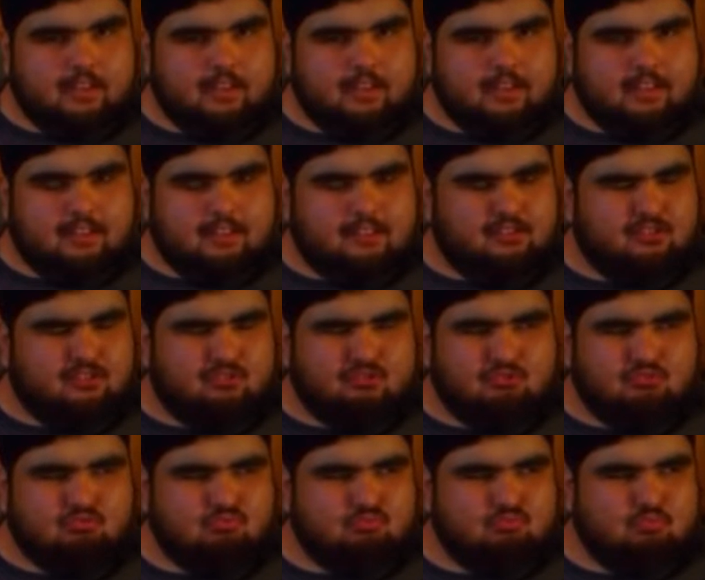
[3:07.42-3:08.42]
I
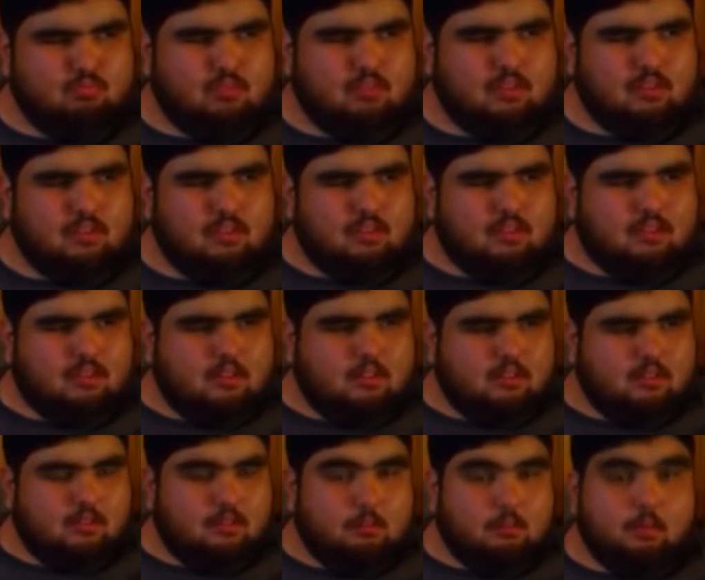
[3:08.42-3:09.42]
guess,
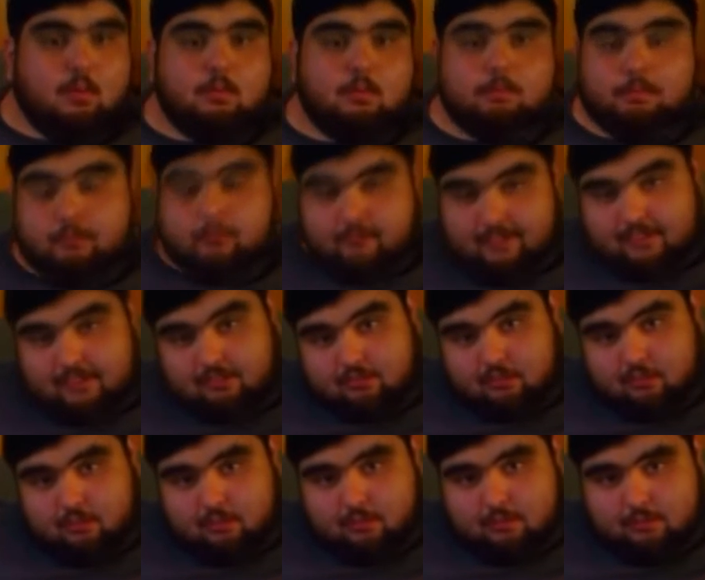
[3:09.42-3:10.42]
more
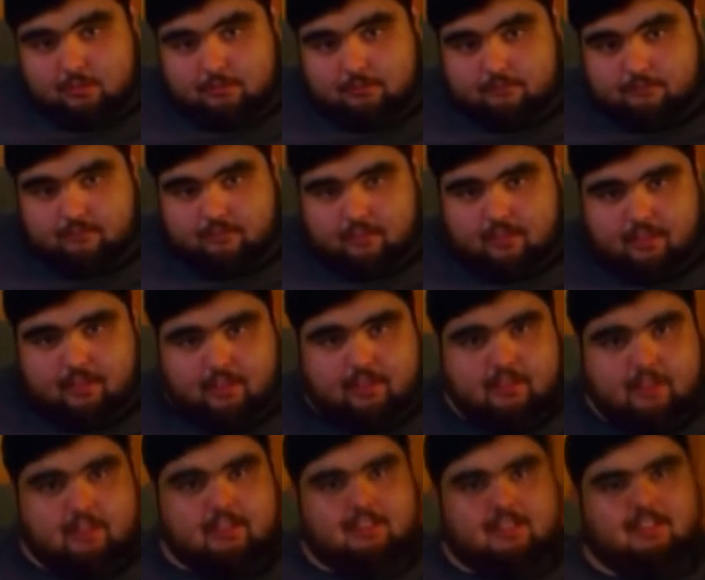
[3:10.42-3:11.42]
professional
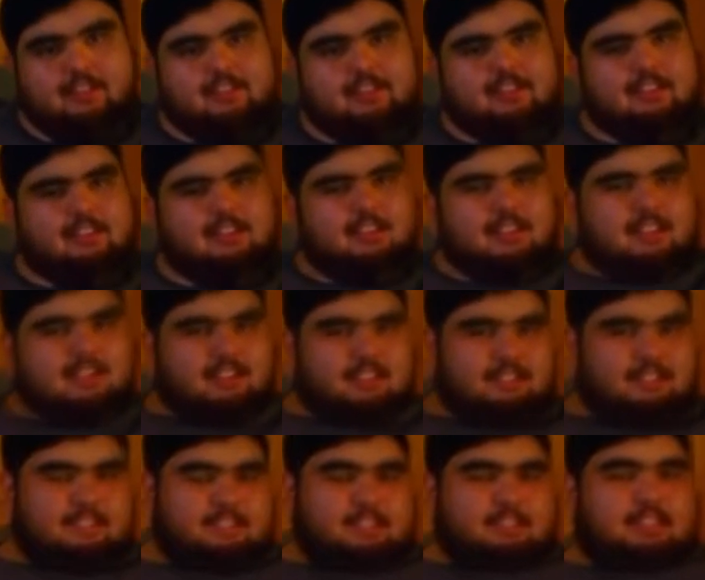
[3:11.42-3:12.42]
uh,
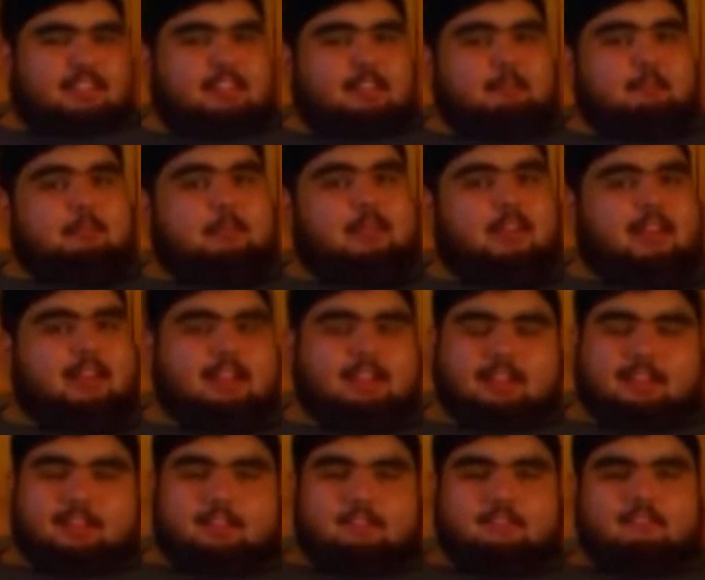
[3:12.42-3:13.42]
thing, but I
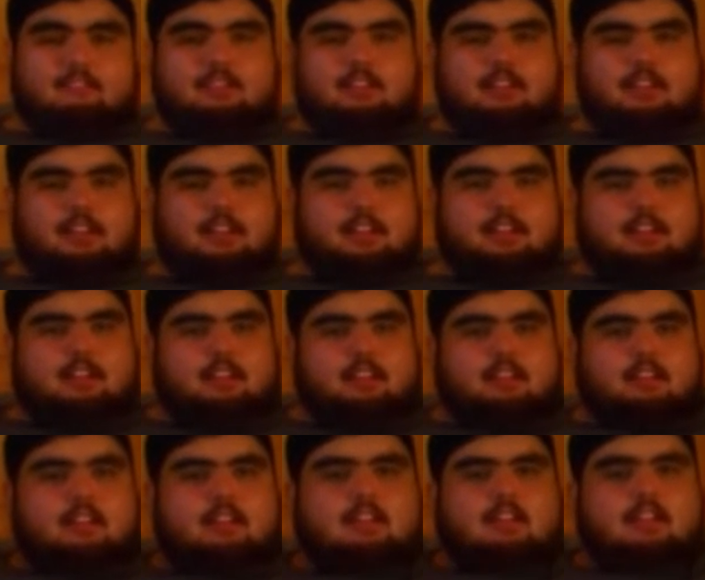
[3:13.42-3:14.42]
like reclining.
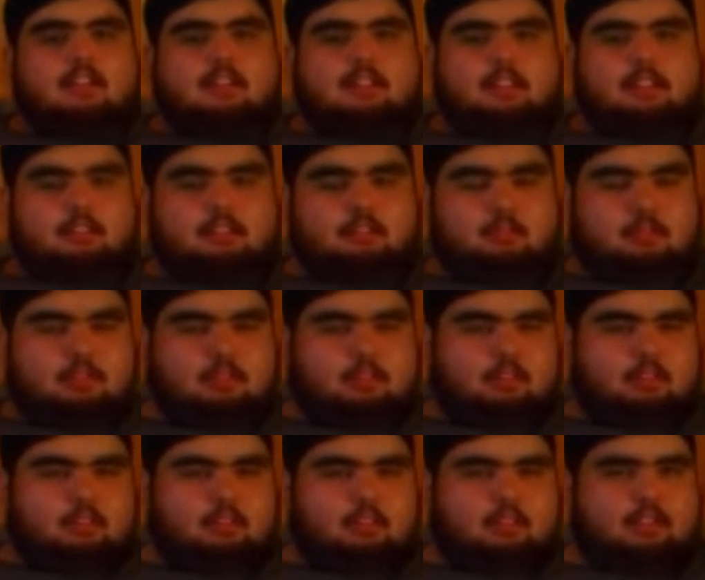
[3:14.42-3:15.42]
I like to
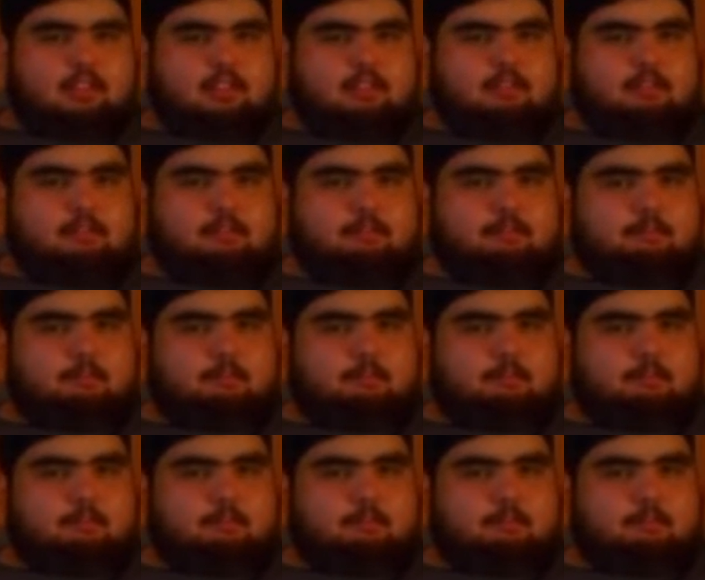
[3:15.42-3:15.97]
recline.